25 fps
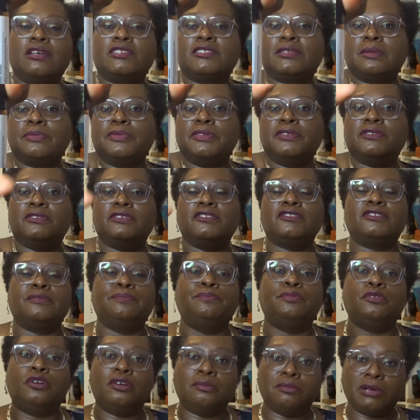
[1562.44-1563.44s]
something to
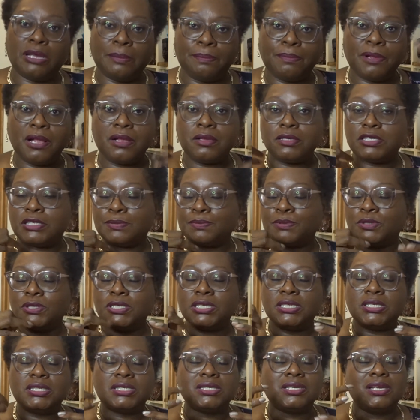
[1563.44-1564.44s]
support on my pulse
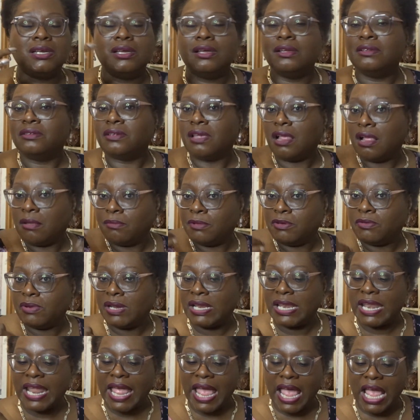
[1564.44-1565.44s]
points, help me
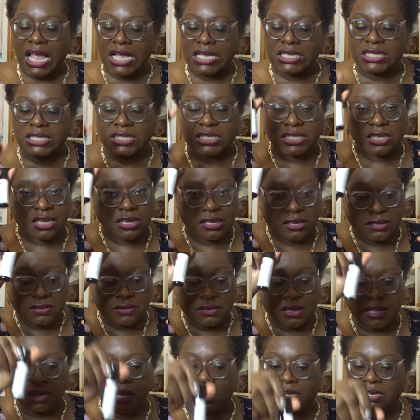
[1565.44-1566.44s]
relax.
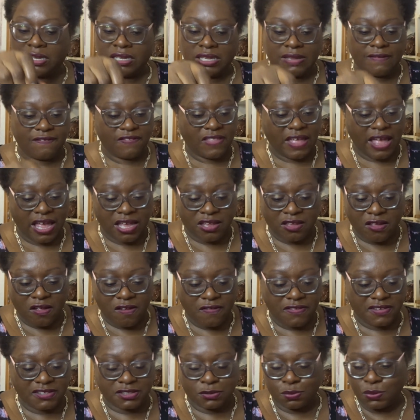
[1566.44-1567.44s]
So I'm going to give that a go
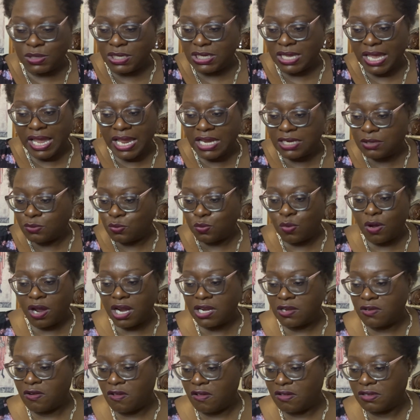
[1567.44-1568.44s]
this weekend.
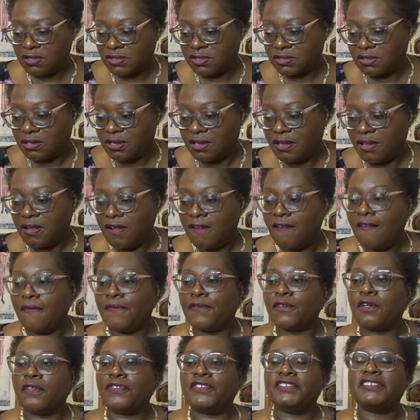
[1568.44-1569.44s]
Why not?
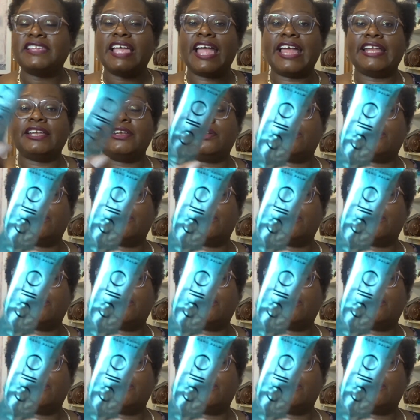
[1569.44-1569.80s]
Got this hand